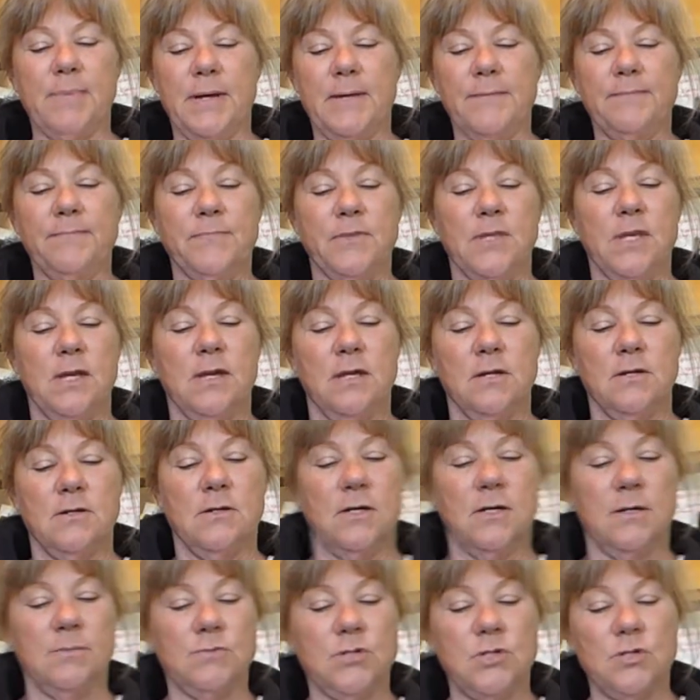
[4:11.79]
But
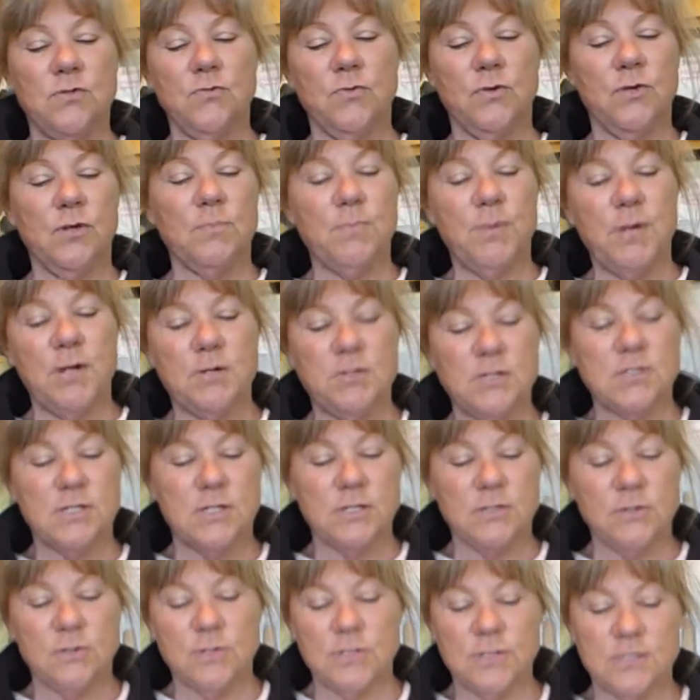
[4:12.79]
just for
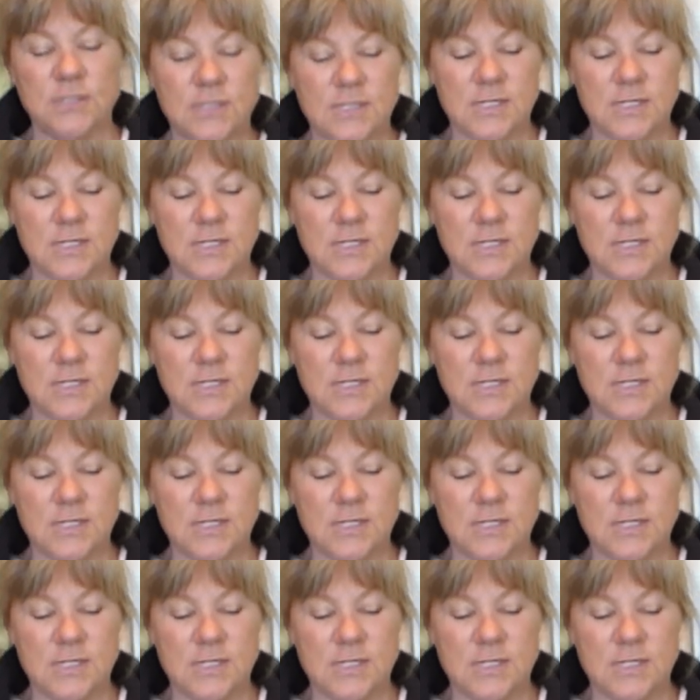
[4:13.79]
comparison, you can